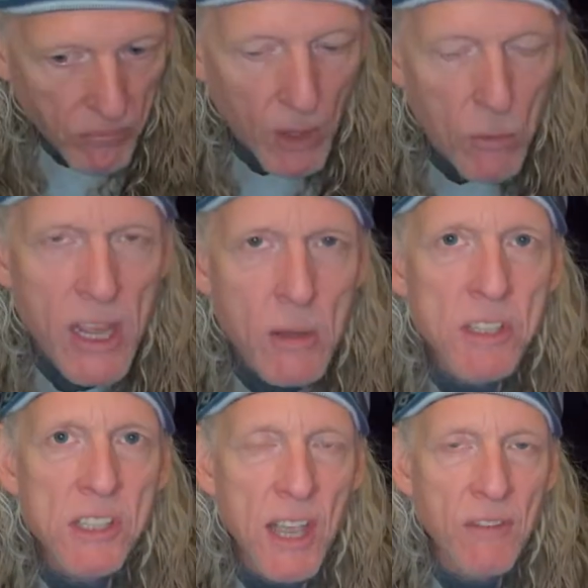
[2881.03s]
When he was
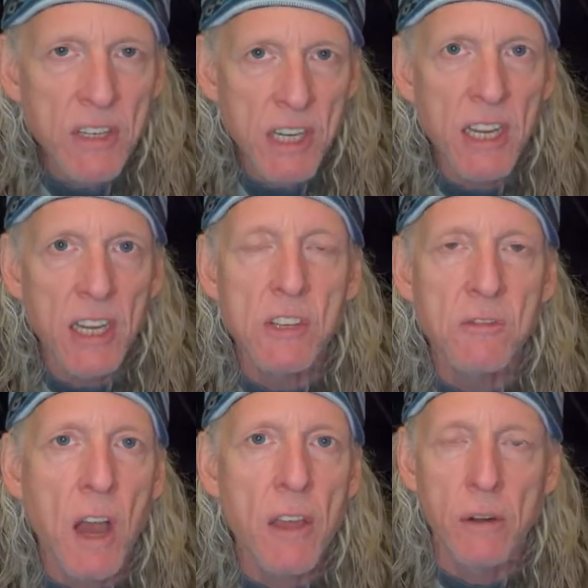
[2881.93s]
17, his
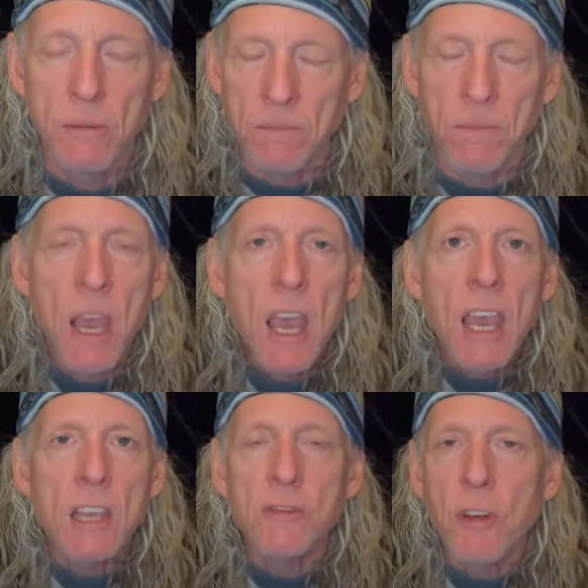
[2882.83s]
father
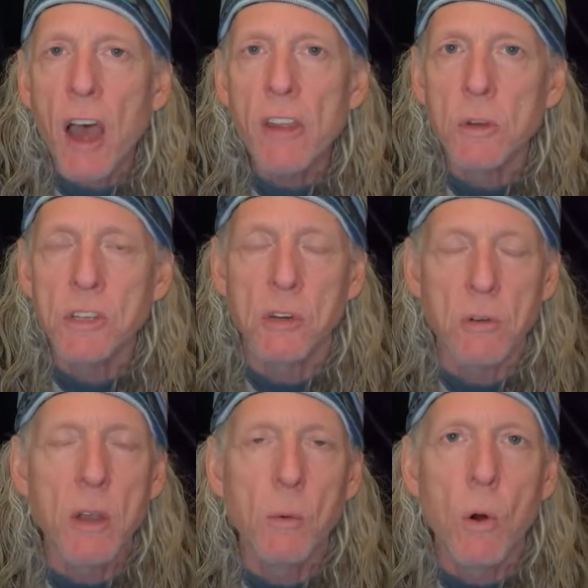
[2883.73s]
was a
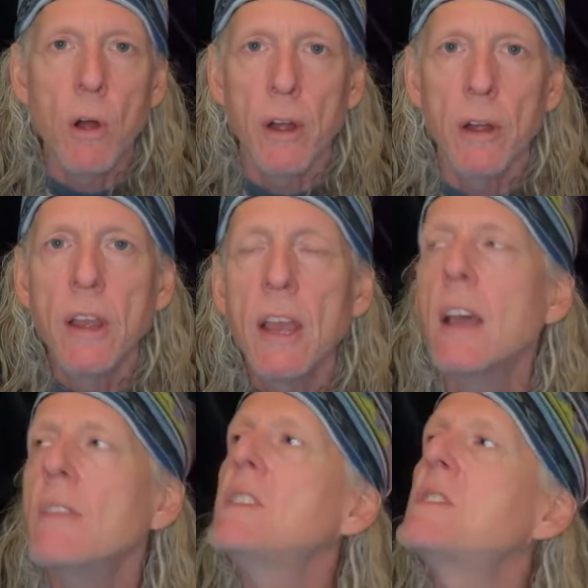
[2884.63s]
great warrior.
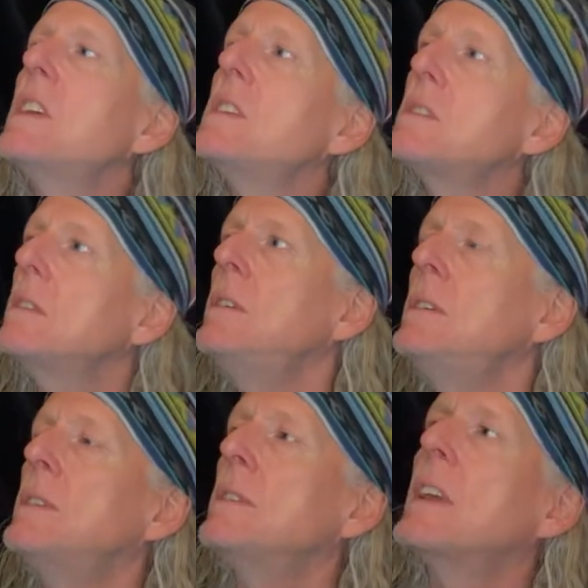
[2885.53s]

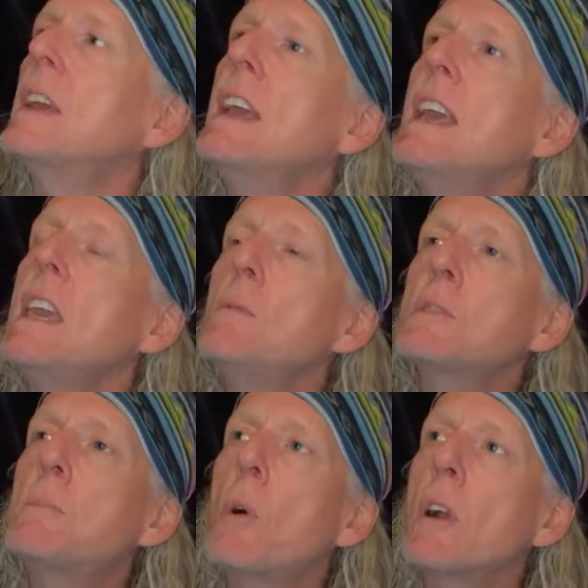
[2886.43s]
He was
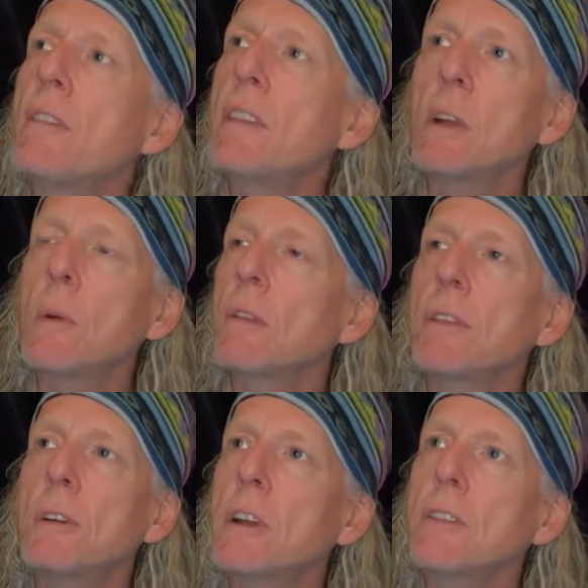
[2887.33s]
born, I think, around
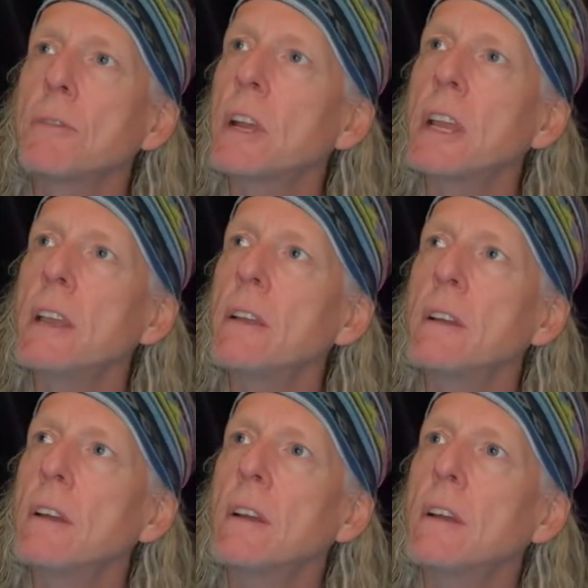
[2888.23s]
30,
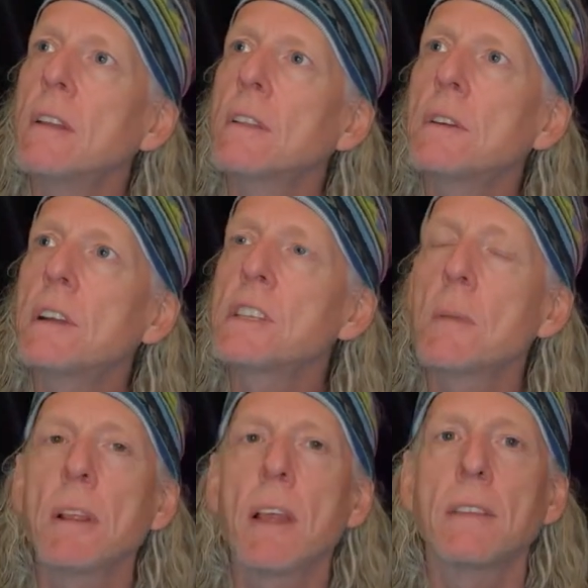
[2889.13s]

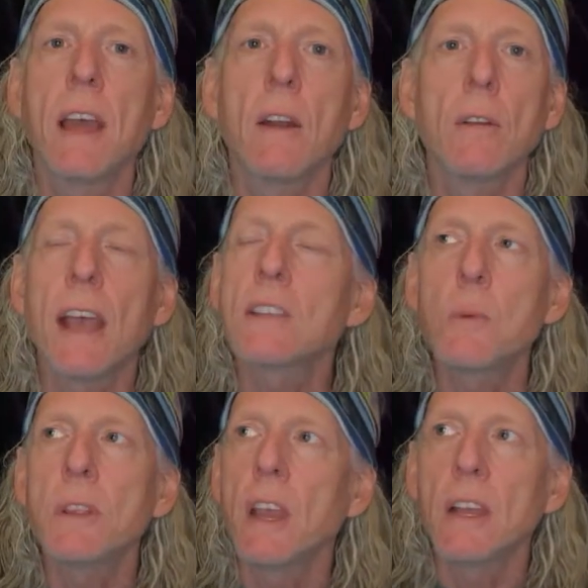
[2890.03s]
something like that, or that's
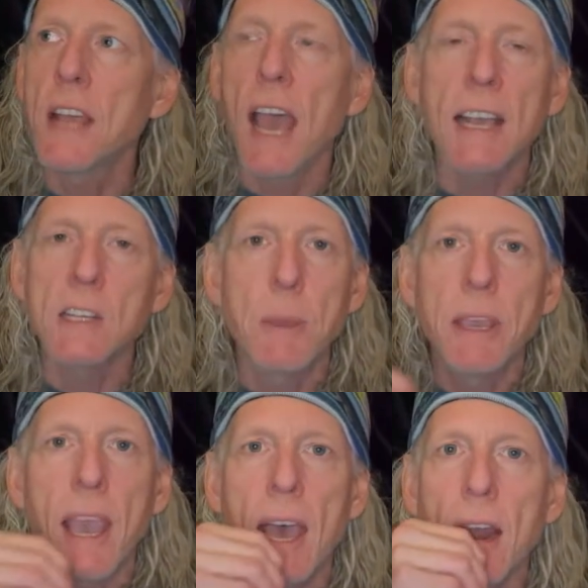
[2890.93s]
when the attacks
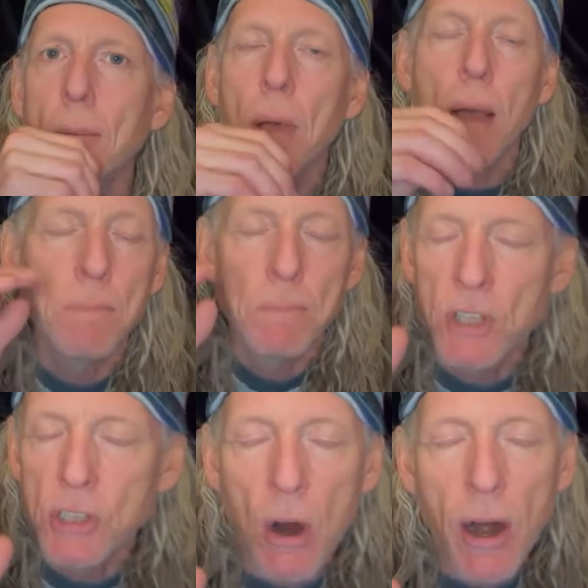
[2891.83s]
began. I'm
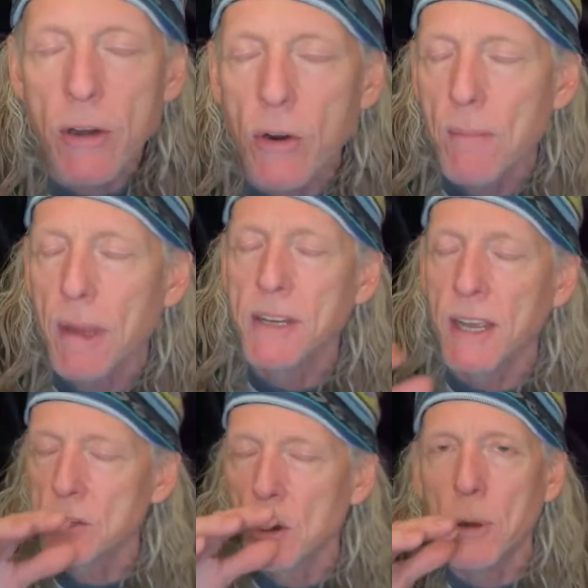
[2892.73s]
sorry, I don't have my
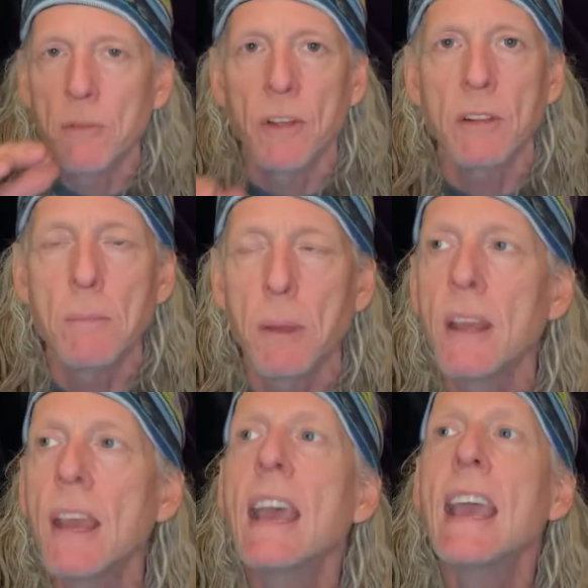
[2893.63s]
dates all perfectly, but
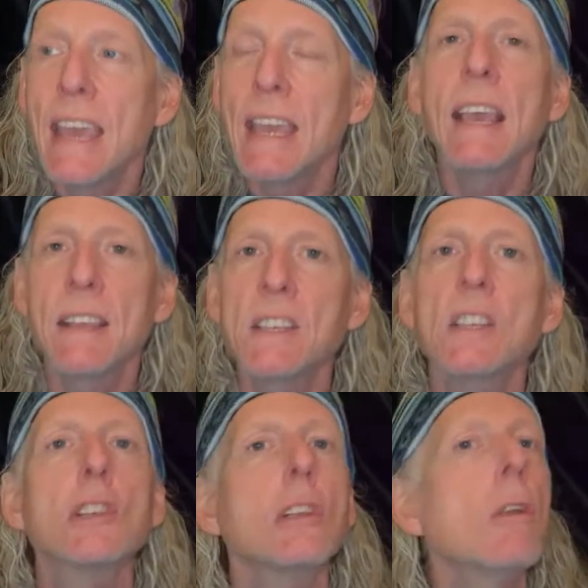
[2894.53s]
this
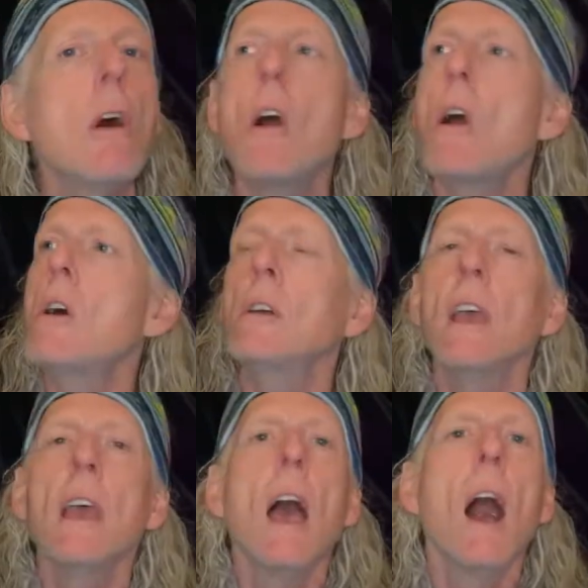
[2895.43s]
is long
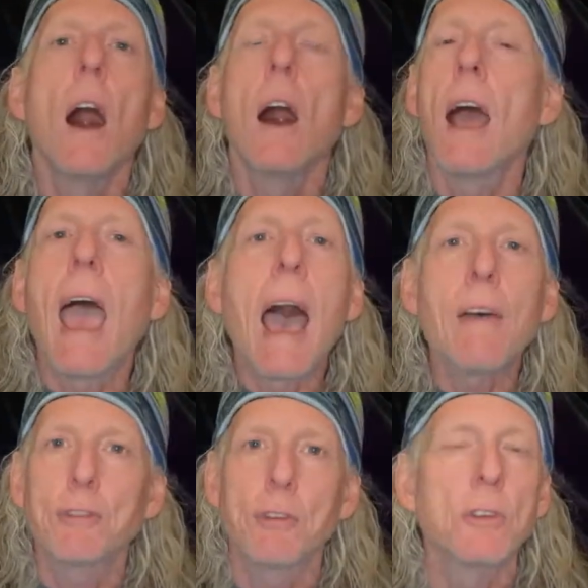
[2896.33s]

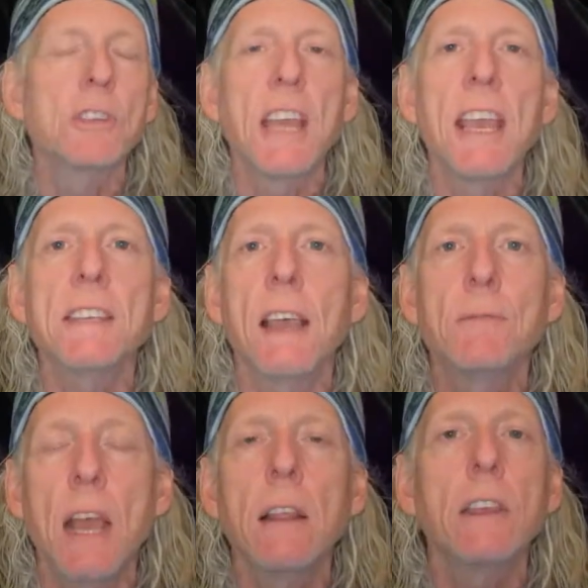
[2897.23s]
after those dates I'm
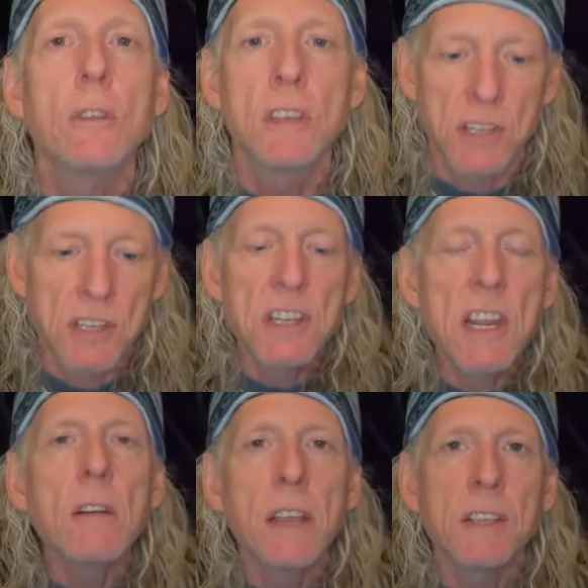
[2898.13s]
telling you. This is
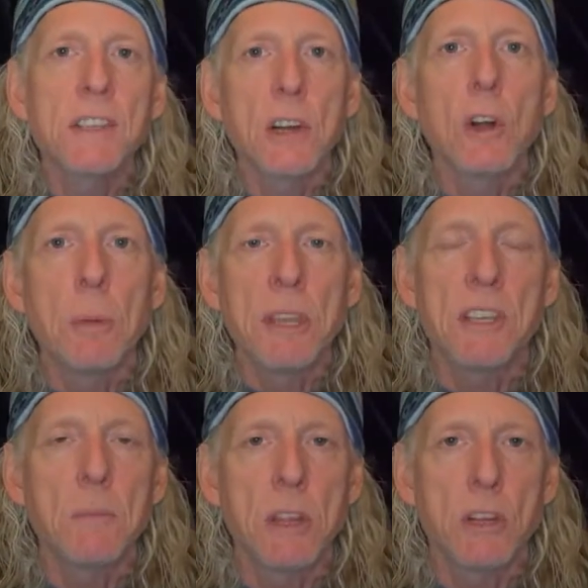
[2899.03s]
nearing 0
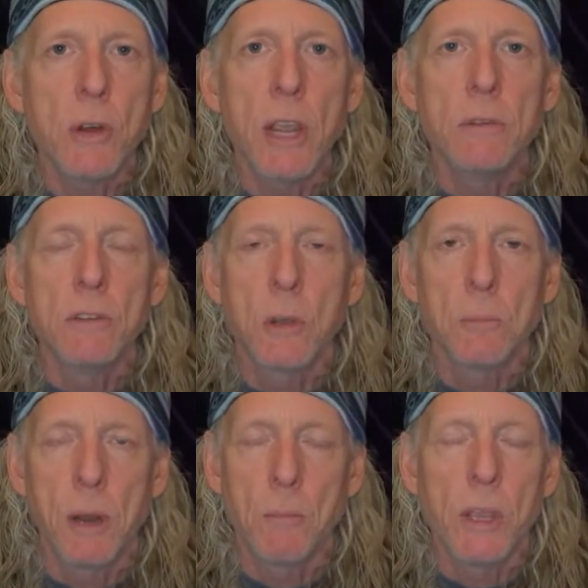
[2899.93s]
BC when the trade routes
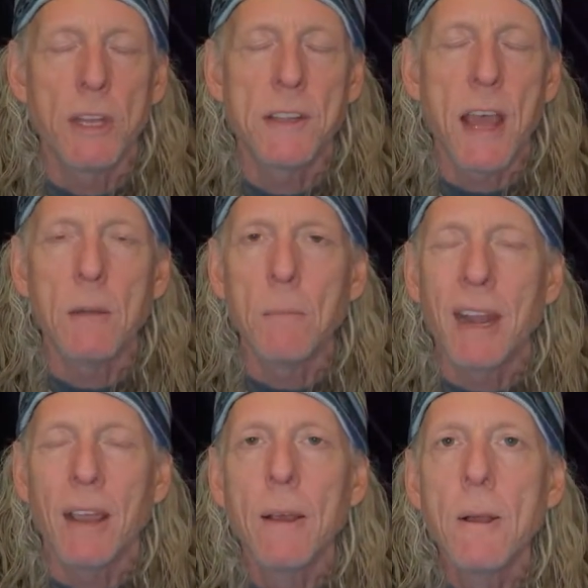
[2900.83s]
opened up. We'll get to that in a minute.